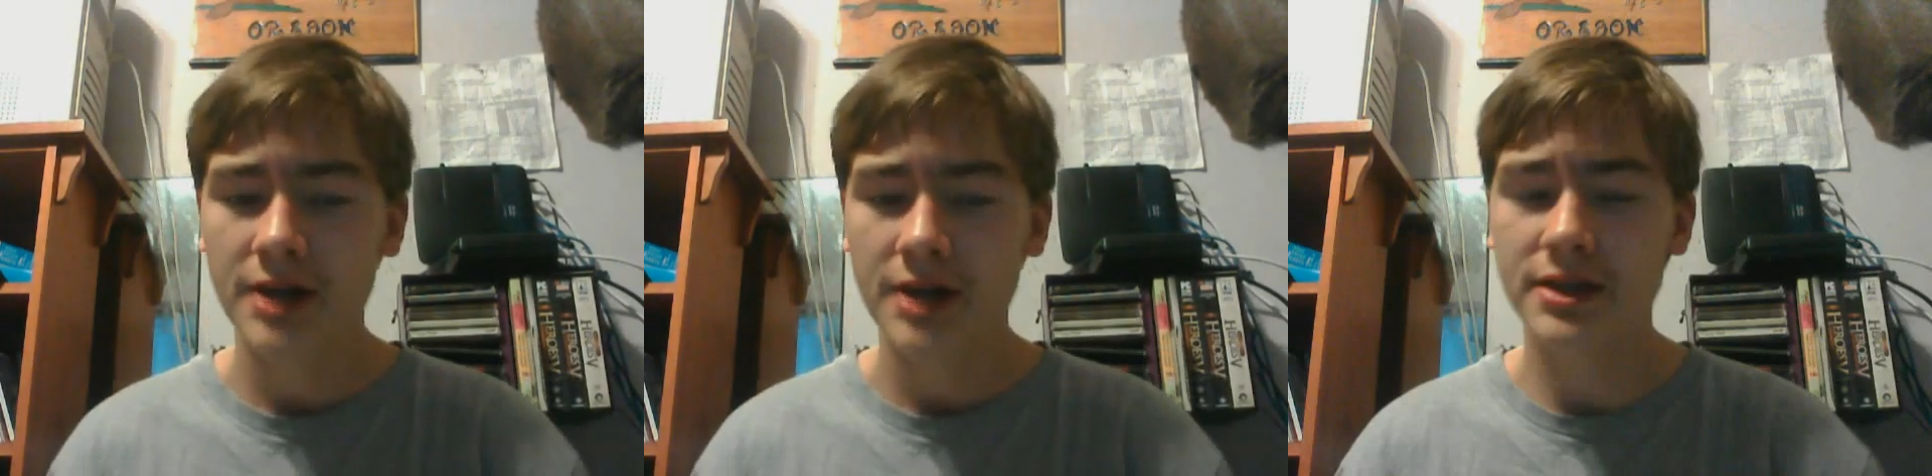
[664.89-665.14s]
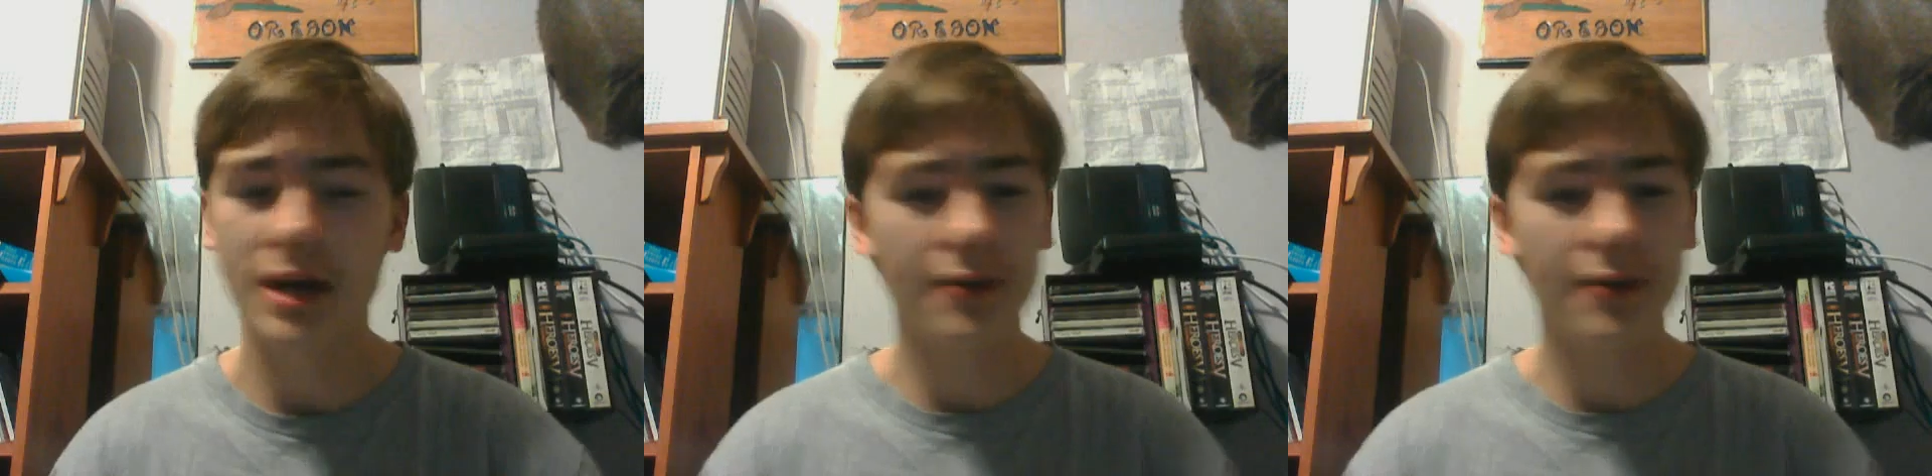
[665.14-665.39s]

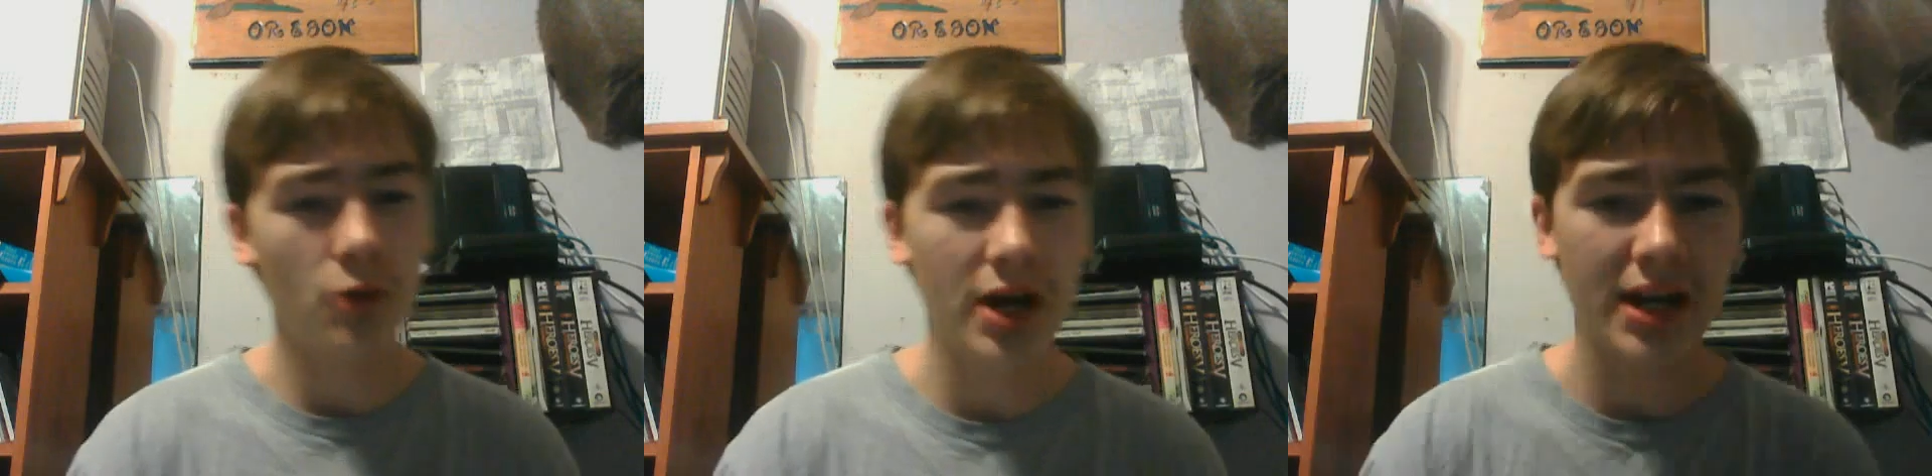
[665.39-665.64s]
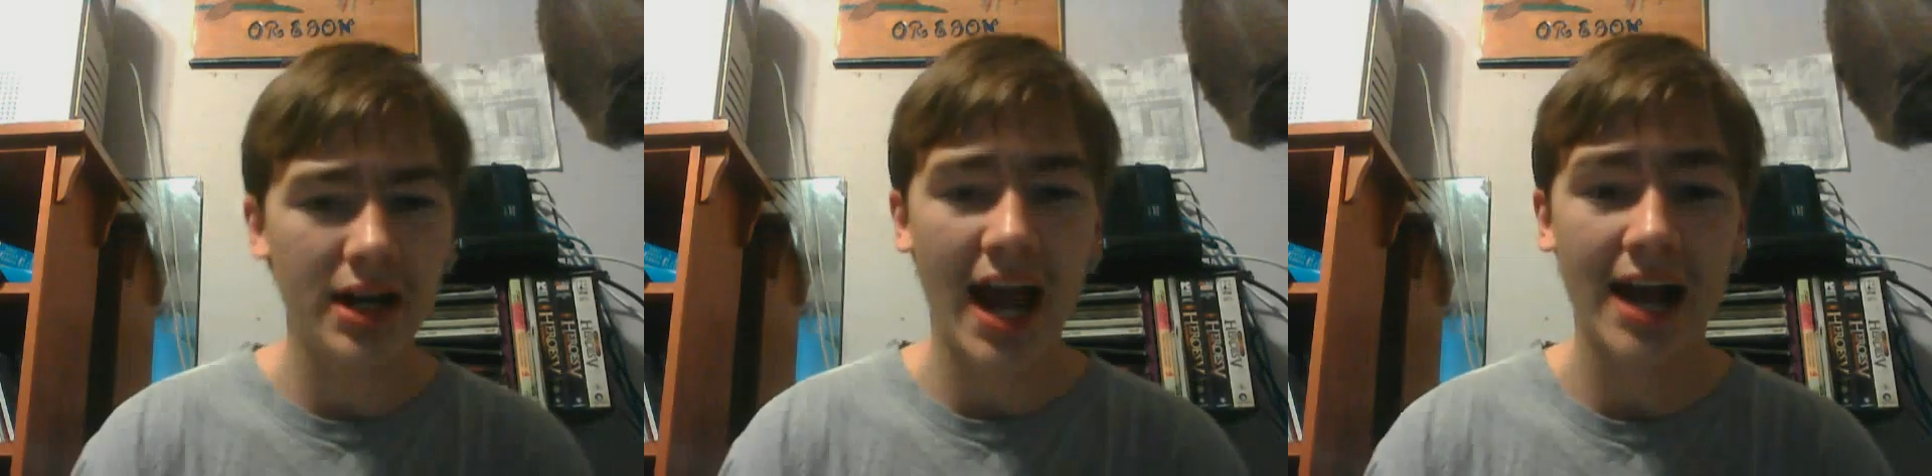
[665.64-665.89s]
The other
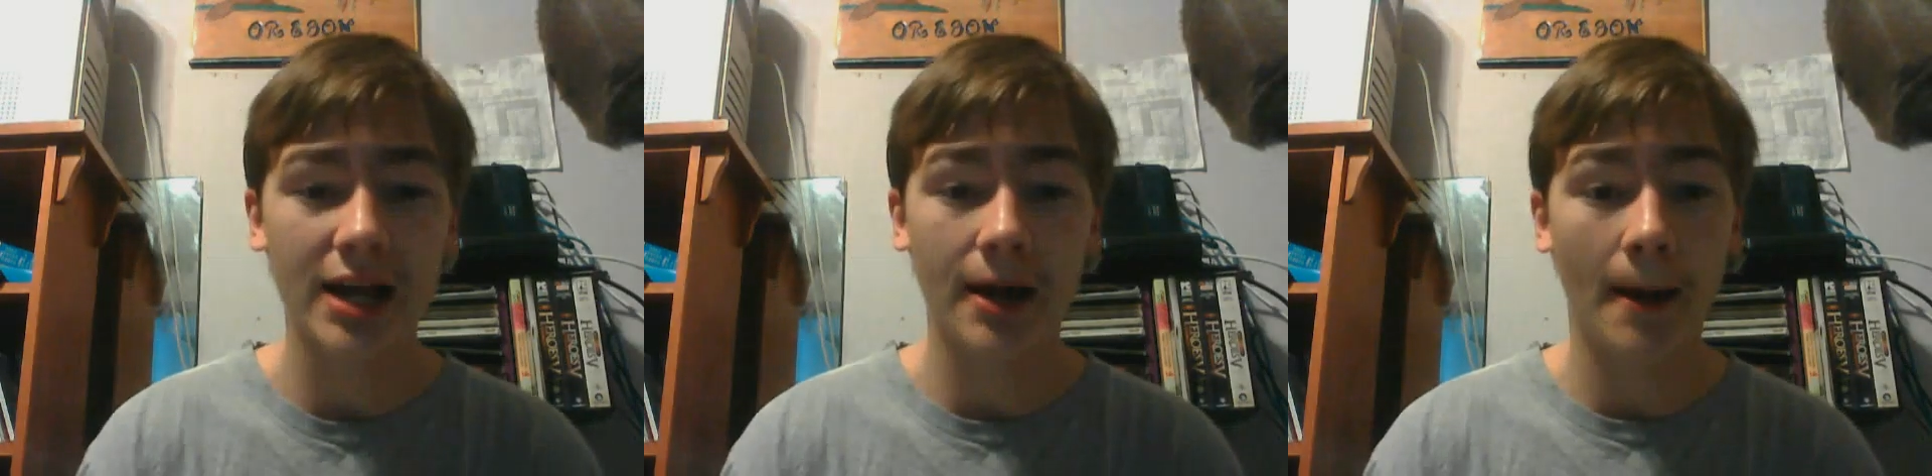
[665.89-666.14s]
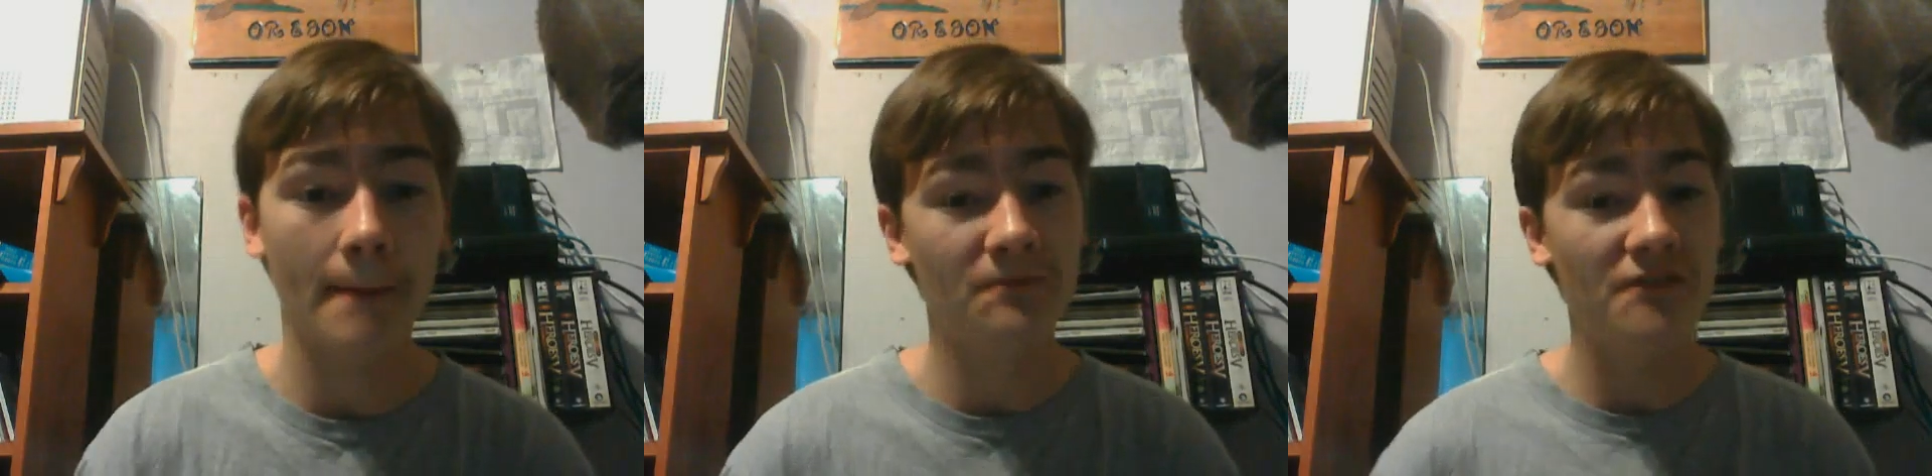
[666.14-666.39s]
one had
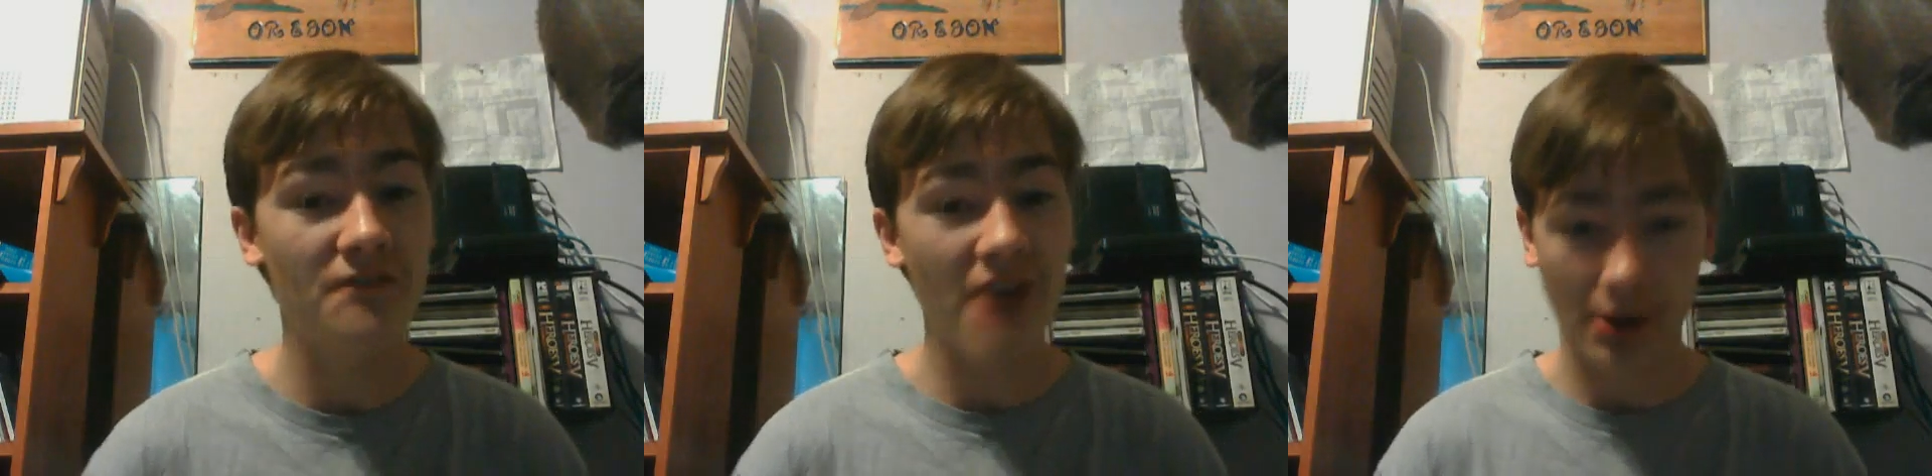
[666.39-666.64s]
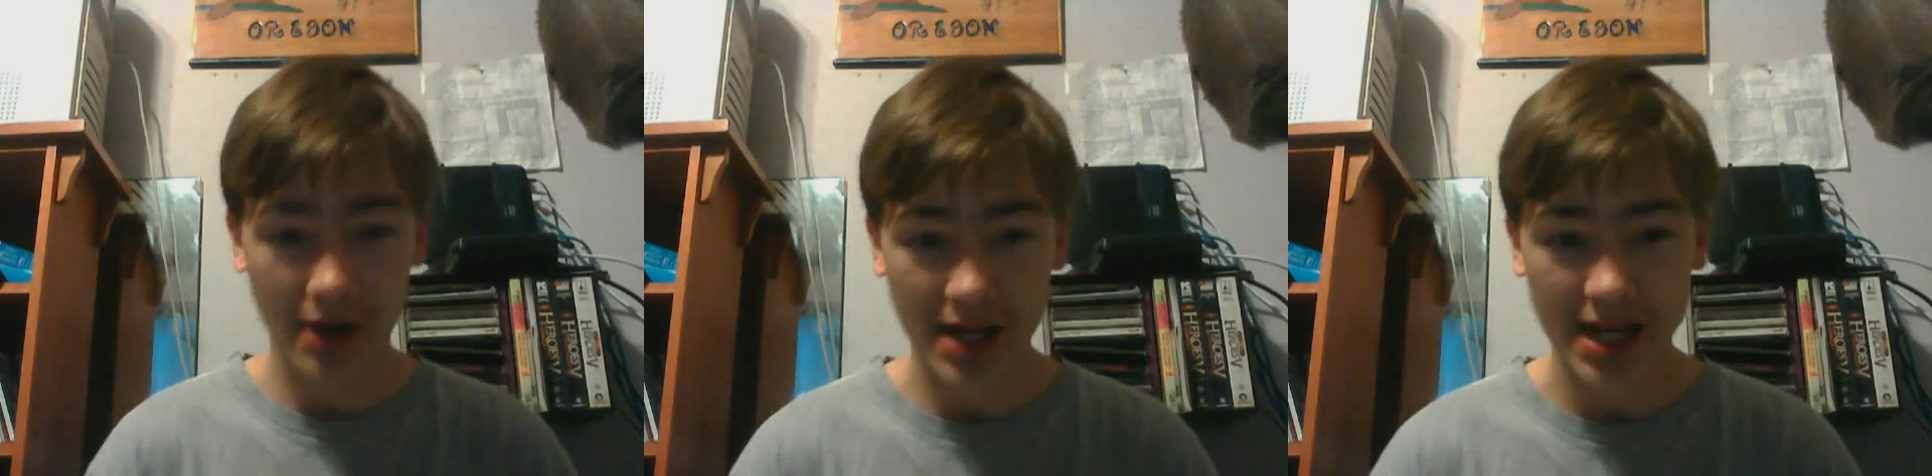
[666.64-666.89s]
a
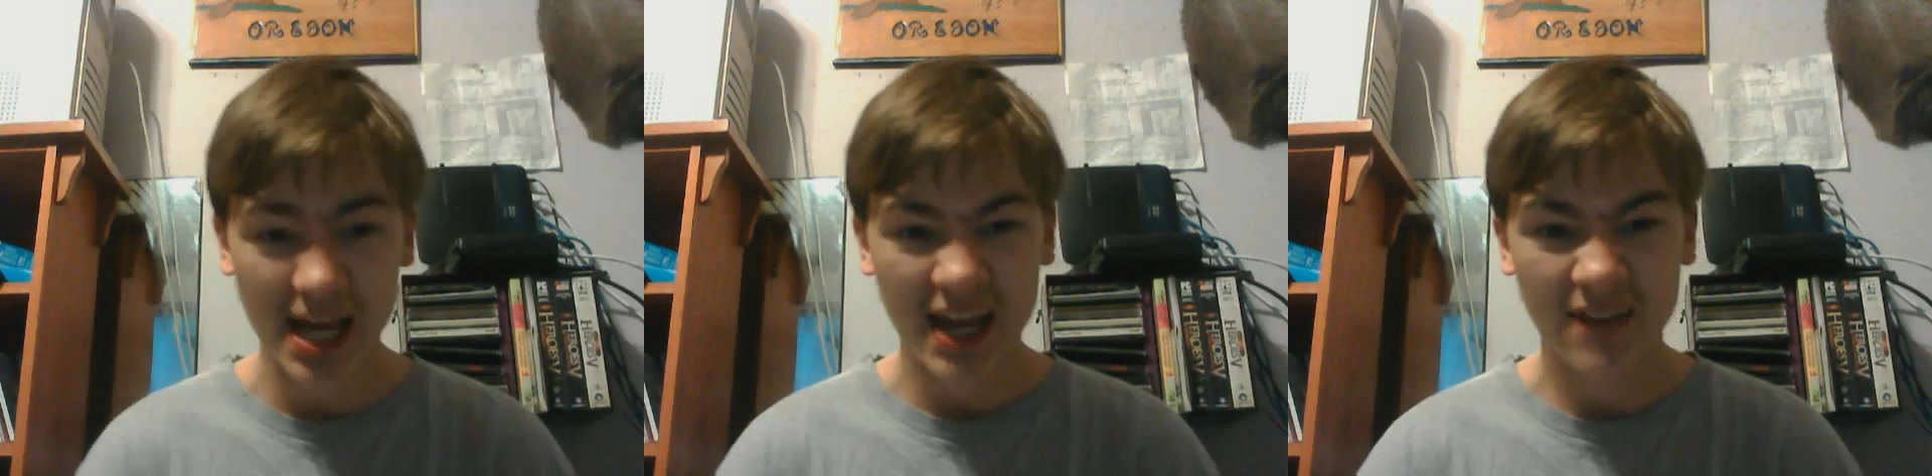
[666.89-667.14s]
very,